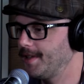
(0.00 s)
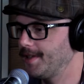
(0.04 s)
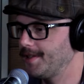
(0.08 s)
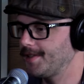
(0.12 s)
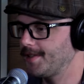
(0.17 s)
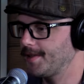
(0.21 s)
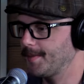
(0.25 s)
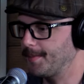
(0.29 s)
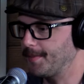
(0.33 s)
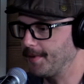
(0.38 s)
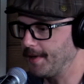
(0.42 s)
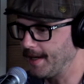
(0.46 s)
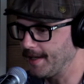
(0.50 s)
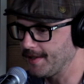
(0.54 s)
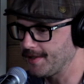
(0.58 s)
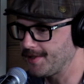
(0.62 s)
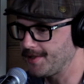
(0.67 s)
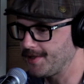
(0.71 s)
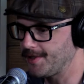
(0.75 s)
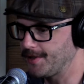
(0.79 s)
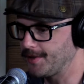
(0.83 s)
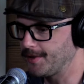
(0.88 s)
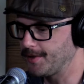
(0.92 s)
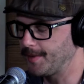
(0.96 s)
has
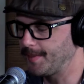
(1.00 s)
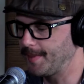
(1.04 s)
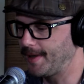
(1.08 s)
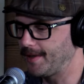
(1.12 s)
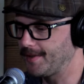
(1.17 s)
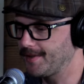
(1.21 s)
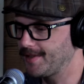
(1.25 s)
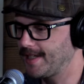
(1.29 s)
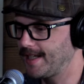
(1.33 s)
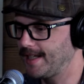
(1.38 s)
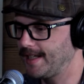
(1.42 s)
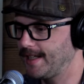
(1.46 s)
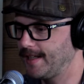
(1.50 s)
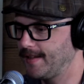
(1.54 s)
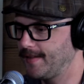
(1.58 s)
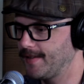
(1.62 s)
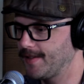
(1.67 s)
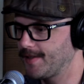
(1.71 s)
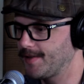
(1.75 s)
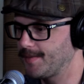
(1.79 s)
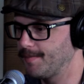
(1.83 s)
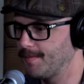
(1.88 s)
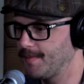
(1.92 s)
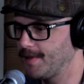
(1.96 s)
surprised you about taking
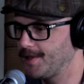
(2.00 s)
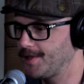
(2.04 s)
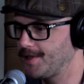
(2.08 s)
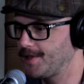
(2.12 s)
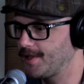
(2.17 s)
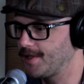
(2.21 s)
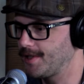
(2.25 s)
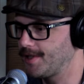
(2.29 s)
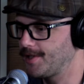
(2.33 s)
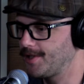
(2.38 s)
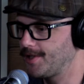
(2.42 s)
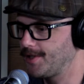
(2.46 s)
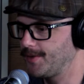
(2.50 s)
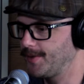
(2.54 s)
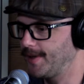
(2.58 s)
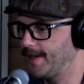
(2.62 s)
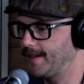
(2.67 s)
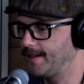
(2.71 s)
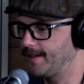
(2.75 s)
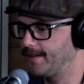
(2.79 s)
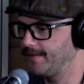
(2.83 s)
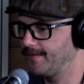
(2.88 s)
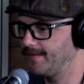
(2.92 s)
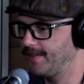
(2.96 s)
this mission to
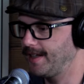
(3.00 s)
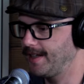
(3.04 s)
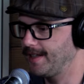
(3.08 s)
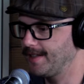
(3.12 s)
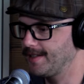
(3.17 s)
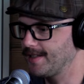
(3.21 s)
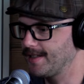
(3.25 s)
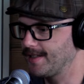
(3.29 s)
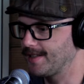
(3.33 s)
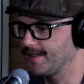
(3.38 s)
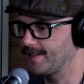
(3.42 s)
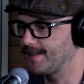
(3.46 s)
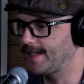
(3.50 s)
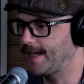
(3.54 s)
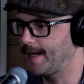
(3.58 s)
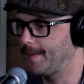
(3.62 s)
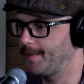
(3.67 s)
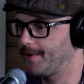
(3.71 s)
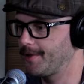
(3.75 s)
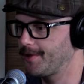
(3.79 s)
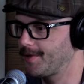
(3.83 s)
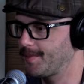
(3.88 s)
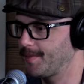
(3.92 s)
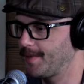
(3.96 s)
elevate and
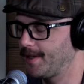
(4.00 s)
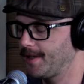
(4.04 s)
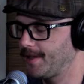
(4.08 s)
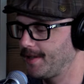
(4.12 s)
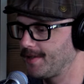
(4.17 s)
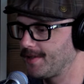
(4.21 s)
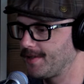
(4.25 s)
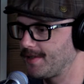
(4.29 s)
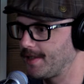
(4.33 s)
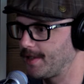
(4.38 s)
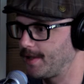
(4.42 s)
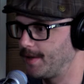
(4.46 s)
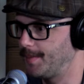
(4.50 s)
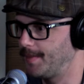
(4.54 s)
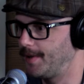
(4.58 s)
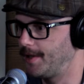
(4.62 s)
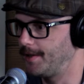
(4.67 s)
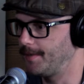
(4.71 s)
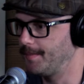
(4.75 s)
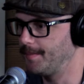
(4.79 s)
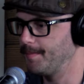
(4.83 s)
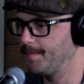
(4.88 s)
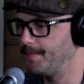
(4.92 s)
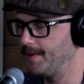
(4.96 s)
establish American single
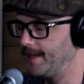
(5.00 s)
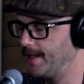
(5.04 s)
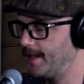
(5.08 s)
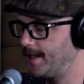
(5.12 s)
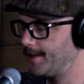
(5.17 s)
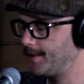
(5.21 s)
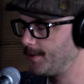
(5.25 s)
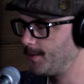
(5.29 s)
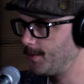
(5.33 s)
malt beyond